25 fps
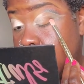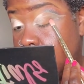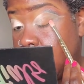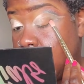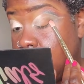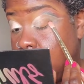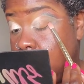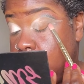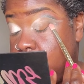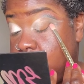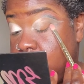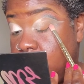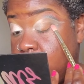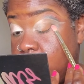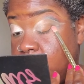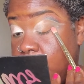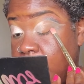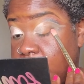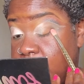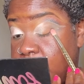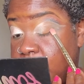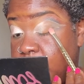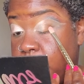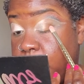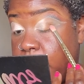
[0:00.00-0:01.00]
And so
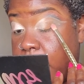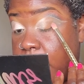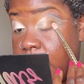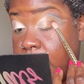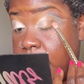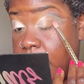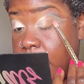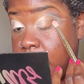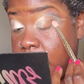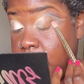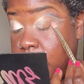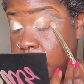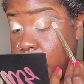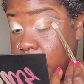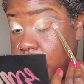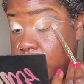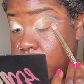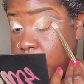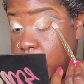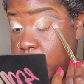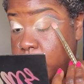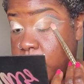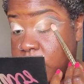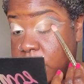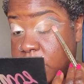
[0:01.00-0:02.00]
that's why, you know,
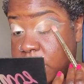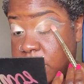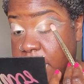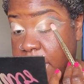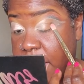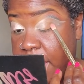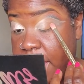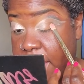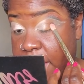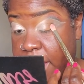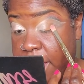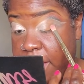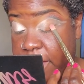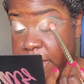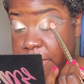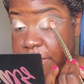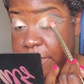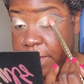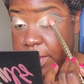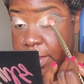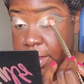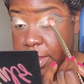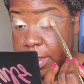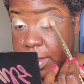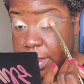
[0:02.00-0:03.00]
you want to
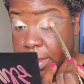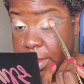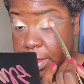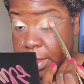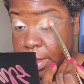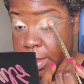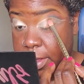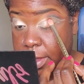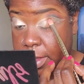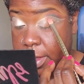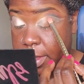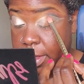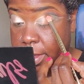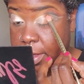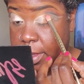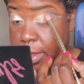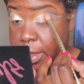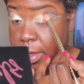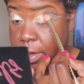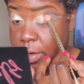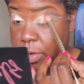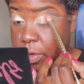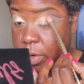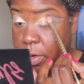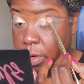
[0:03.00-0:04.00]
have
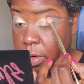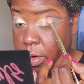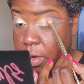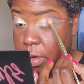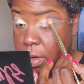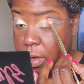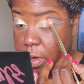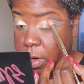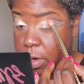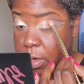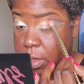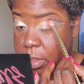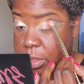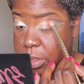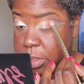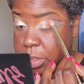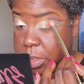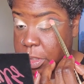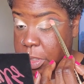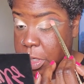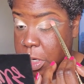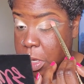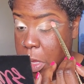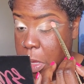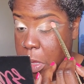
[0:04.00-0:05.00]
in your
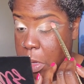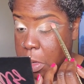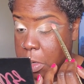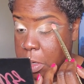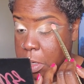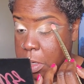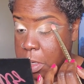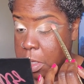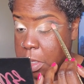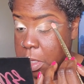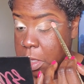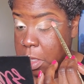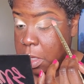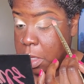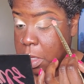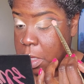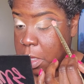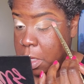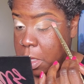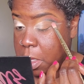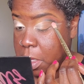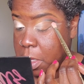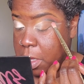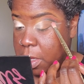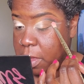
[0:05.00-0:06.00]
arsenal
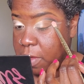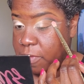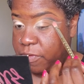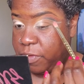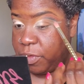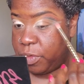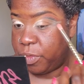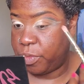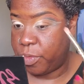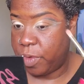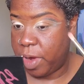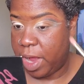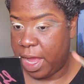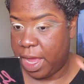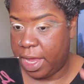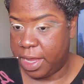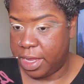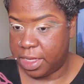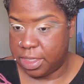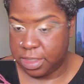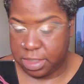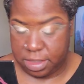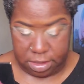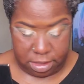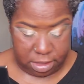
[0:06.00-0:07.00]
a
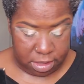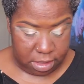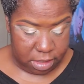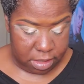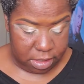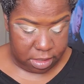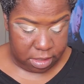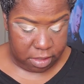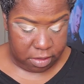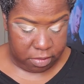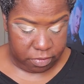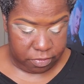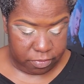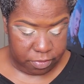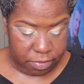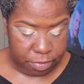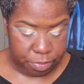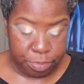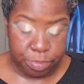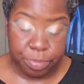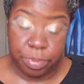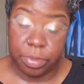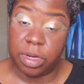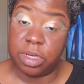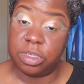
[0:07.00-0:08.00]
variety of
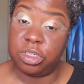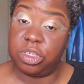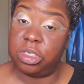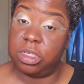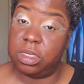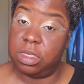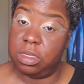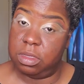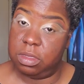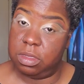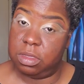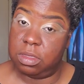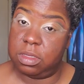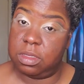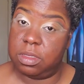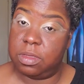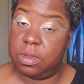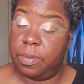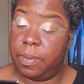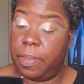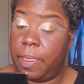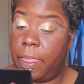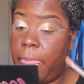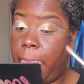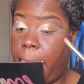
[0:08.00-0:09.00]
brushes,
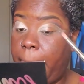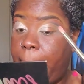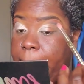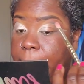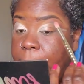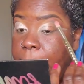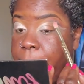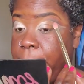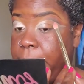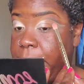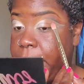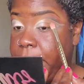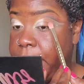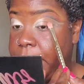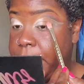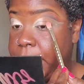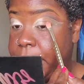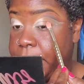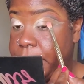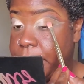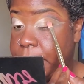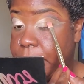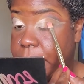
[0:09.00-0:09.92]
okay?